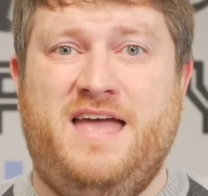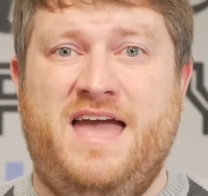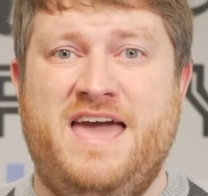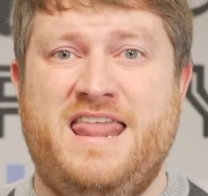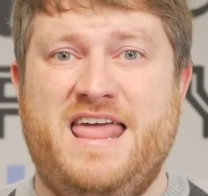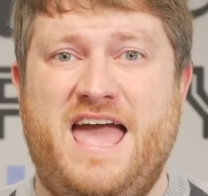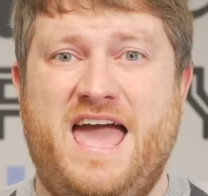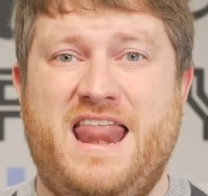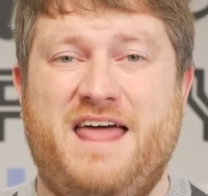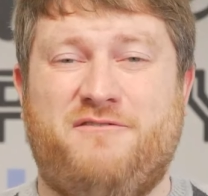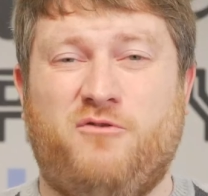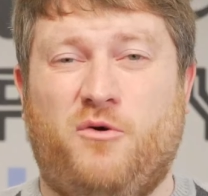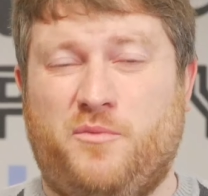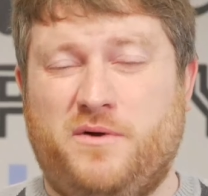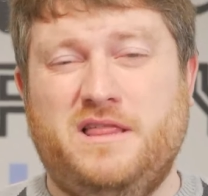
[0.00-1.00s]
And, and
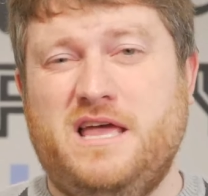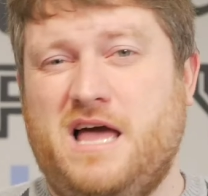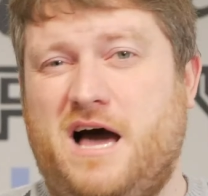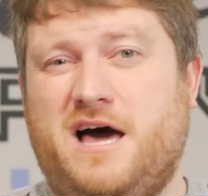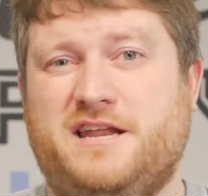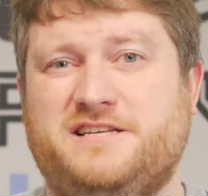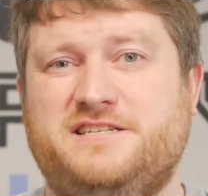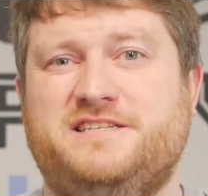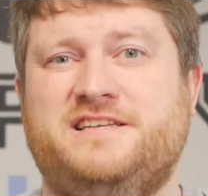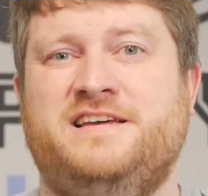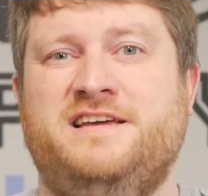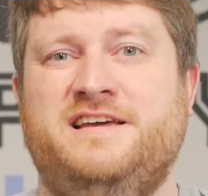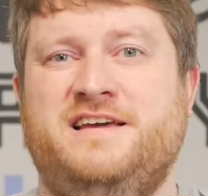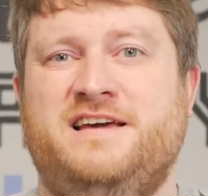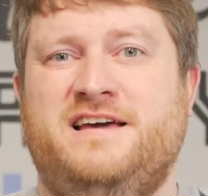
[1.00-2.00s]
if we're really honest,
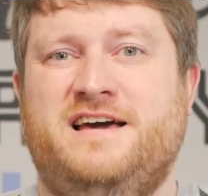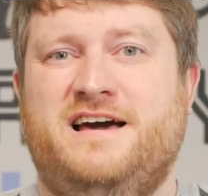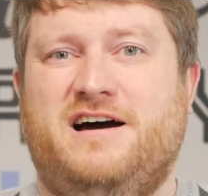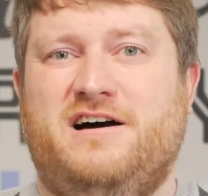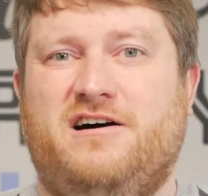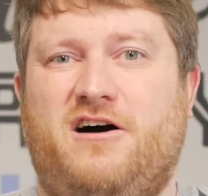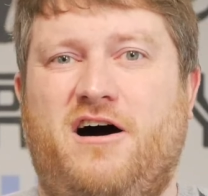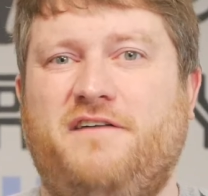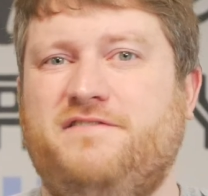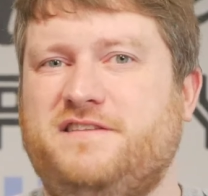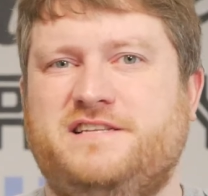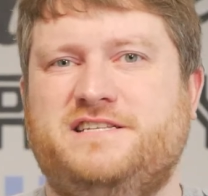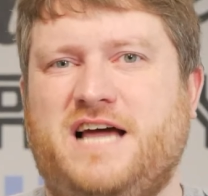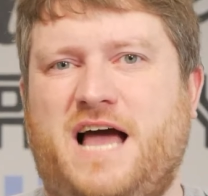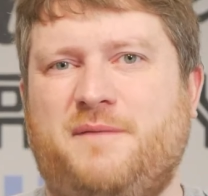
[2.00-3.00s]

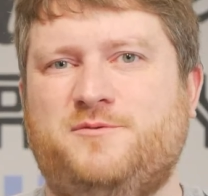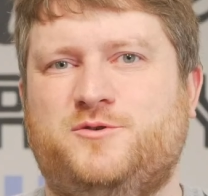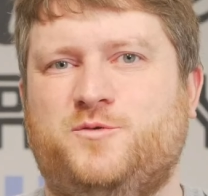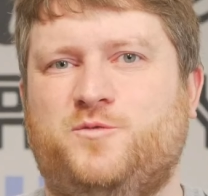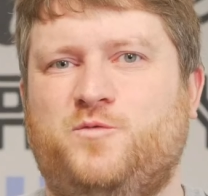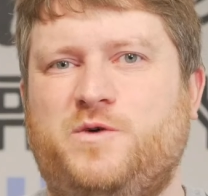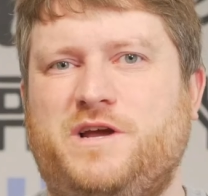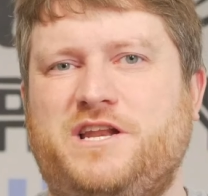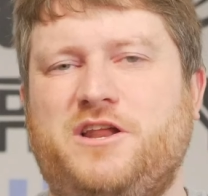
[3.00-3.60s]
oftentimes we